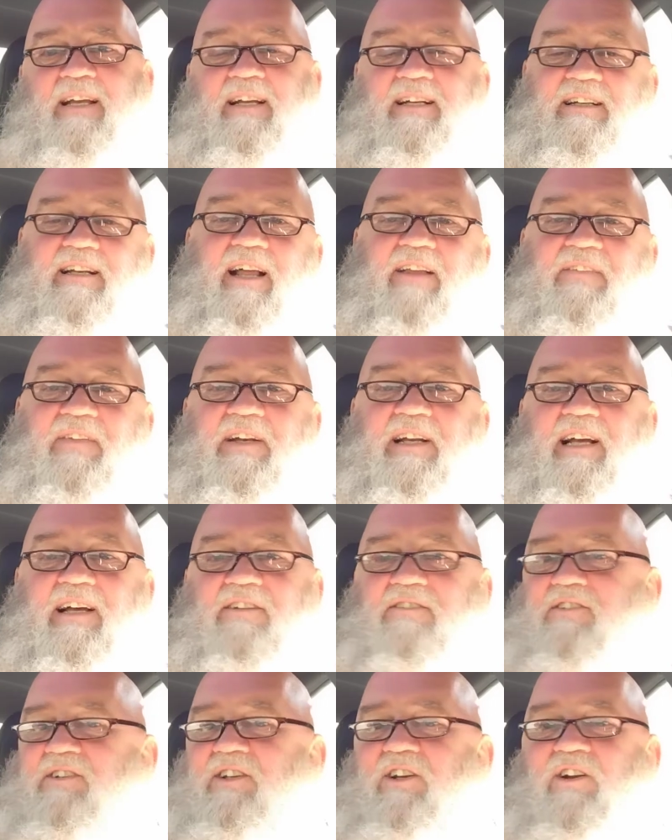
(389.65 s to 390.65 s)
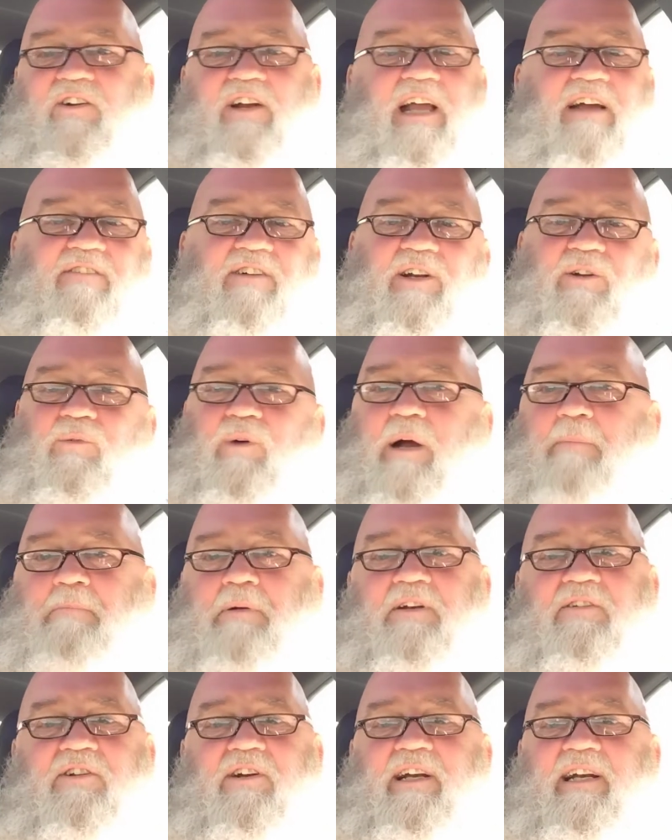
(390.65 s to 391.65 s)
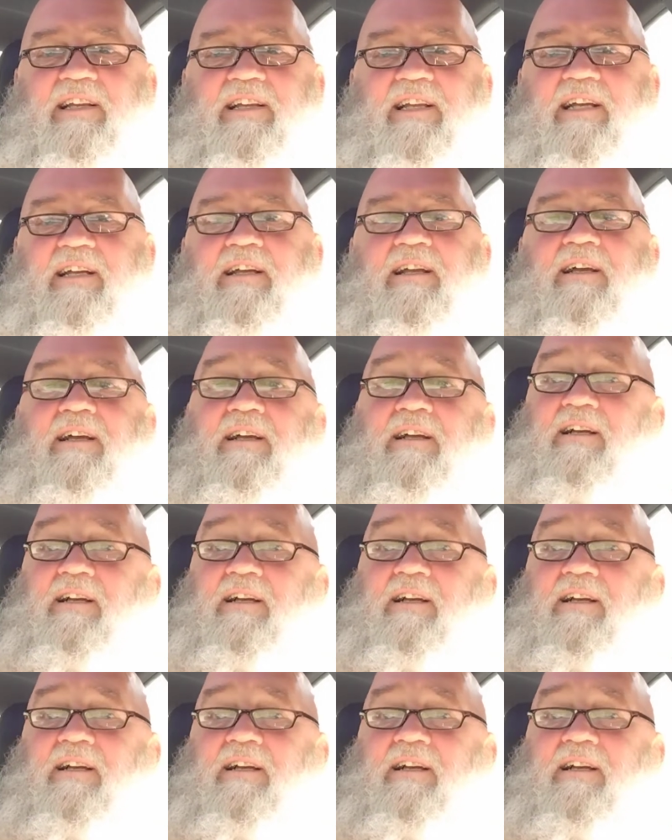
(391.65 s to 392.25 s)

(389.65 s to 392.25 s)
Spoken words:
nothing else, you don't have any weapons or anything,